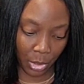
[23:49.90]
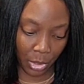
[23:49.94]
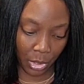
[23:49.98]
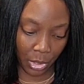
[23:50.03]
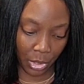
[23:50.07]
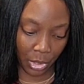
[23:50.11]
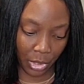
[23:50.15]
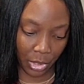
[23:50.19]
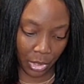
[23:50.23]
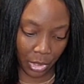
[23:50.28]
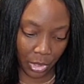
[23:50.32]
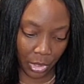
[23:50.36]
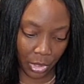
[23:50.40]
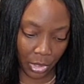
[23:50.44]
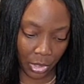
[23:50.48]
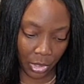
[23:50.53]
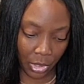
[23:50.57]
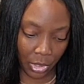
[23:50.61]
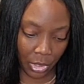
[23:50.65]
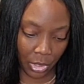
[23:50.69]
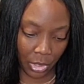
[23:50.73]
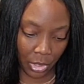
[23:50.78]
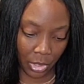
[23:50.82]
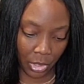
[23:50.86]

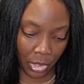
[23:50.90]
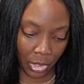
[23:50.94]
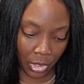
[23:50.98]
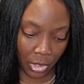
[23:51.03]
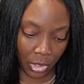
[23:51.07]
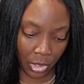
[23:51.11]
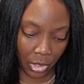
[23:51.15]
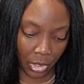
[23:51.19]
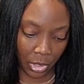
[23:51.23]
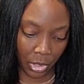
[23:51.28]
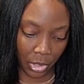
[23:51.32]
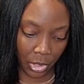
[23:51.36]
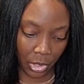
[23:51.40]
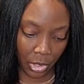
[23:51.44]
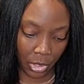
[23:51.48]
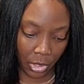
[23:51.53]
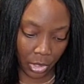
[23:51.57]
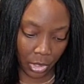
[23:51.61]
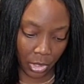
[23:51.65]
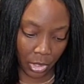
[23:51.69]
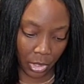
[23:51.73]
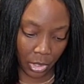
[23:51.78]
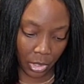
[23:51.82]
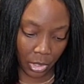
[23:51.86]

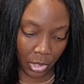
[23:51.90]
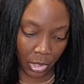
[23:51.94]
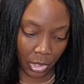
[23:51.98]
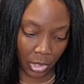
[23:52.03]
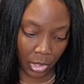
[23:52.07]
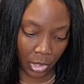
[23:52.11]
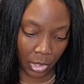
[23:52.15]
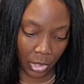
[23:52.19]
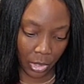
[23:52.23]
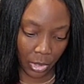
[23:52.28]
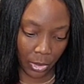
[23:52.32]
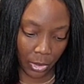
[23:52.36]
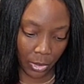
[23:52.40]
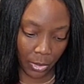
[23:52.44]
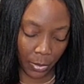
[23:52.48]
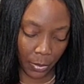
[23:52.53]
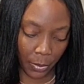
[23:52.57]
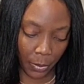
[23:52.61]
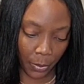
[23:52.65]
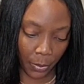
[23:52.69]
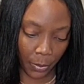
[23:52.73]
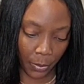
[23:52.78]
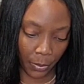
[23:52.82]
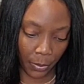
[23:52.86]

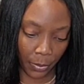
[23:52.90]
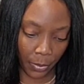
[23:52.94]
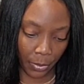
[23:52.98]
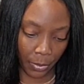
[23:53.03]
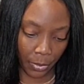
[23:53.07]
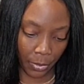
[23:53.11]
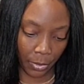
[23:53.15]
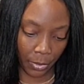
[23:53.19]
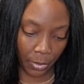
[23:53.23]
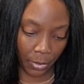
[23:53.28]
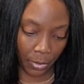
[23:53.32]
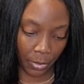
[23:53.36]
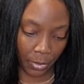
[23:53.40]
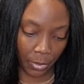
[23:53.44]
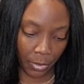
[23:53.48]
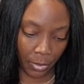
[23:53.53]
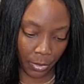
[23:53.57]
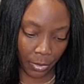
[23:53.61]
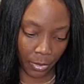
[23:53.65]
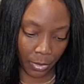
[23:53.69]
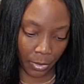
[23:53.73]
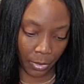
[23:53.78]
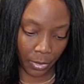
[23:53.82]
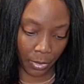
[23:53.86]

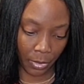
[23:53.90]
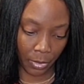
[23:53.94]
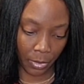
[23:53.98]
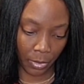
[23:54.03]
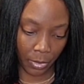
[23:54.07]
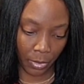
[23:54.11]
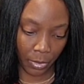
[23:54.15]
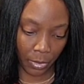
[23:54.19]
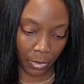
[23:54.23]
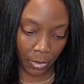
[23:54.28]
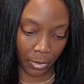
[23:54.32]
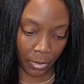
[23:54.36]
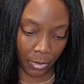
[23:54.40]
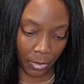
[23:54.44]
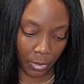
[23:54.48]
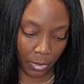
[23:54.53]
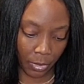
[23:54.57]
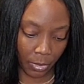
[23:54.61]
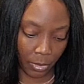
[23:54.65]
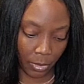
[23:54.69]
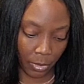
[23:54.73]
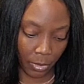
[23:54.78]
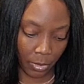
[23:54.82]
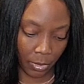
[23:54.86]

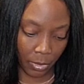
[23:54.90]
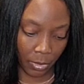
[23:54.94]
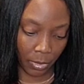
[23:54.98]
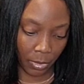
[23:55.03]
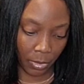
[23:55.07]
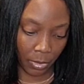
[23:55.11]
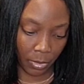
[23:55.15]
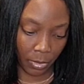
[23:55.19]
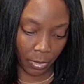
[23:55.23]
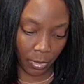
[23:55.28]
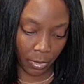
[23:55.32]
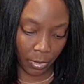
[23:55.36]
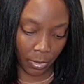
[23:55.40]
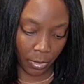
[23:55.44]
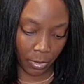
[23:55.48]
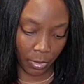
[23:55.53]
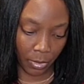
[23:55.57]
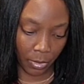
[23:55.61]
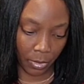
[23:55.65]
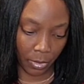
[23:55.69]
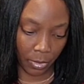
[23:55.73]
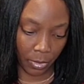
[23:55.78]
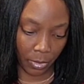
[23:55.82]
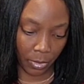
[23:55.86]

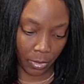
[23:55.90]
No one is speaking in this clip.